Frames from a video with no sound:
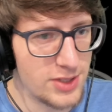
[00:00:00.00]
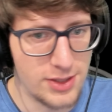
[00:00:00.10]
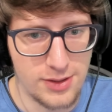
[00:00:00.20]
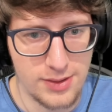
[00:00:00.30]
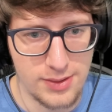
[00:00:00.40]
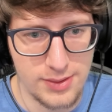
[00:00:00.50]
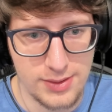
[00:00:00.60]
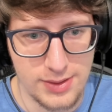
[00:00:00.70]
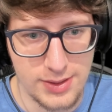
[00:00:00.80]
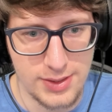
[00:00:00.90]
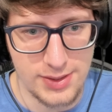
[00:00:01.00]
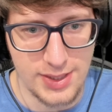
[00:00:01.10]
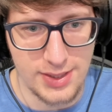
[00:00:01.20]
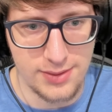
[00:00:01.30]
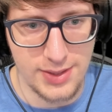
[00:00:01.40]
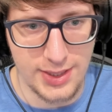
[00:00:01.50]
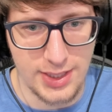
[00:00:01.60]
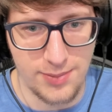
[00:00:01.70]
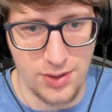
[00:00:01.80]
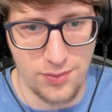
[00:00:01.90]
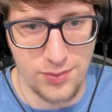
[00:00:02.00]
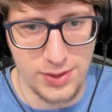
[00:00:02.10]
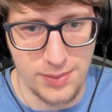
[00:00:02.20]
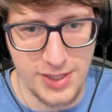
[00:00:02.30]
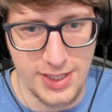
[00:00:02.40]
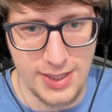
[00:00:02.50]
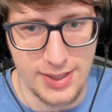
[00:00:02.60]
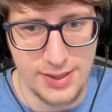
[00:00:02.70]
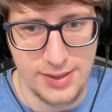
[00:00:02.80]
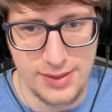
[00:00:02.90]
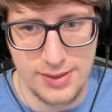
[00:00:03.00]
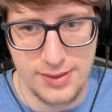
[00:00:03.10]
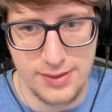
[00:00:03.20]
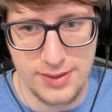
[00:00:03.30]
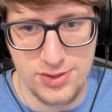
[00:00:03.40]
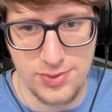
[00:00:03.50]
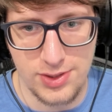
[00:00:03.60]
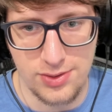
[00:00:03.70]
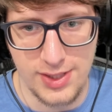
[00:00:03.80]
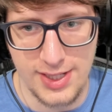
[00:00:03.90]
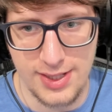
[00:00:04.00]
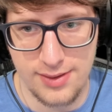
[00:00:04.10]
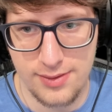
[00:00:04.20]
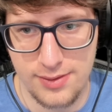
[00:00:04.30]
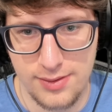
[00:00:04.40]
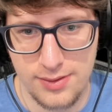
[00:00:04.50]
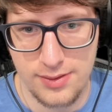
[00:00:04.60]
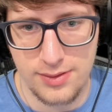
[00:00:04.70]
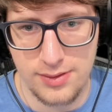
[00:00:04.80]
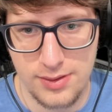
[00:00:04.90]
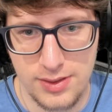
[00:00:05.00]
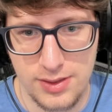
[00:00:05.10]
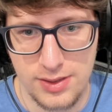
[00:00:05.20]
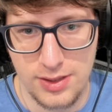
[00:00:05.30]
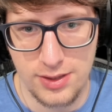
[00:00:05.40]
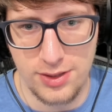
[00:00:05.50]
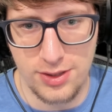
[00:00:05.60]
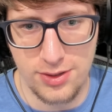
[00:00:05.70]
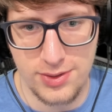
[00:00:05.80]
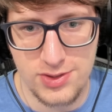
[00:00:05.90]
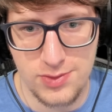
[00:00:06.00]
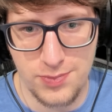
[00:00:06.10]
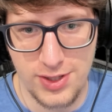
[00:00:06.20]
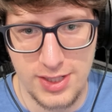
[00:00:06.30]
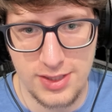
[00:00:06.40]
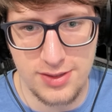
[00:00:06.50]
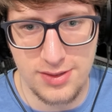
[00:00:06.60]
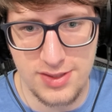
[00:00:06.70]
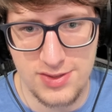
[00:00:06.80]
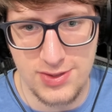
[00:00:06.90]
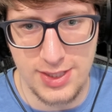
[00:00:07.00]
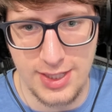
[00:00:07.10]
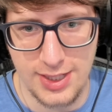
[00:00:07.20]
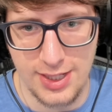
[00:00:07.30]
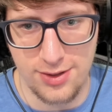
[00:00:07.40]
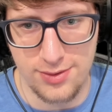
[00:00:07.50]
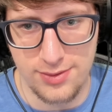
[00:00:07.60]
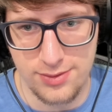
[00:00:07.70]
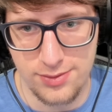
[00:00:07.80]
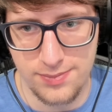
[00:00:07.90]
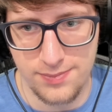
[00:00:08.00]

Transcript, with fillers: here. Oh, that that came out really bad. Let's redo that. Oh no, his brain is leaking out. Oop.